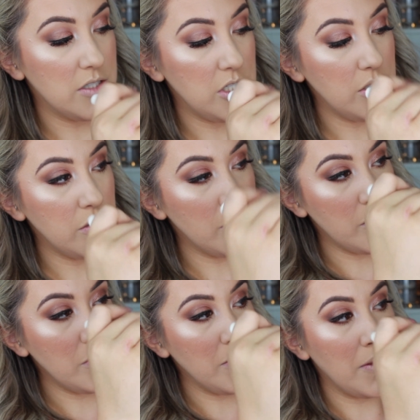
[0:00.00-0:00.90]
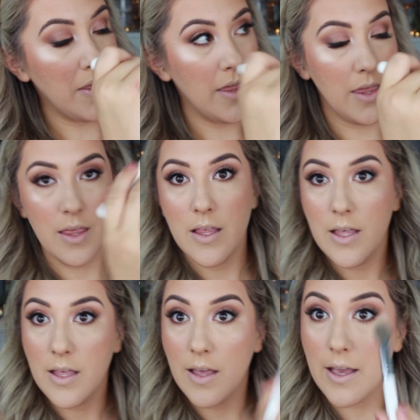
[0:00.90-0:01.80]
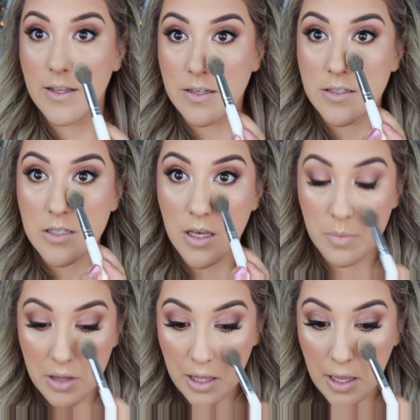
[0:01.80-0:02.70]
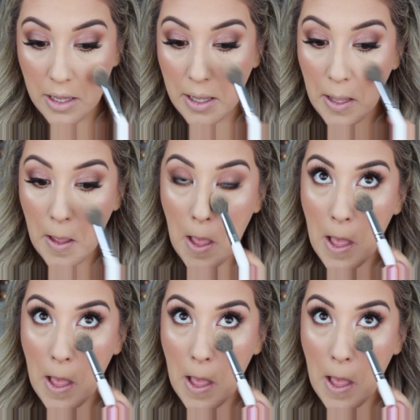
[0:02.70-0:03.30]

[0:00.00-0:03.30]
two and apply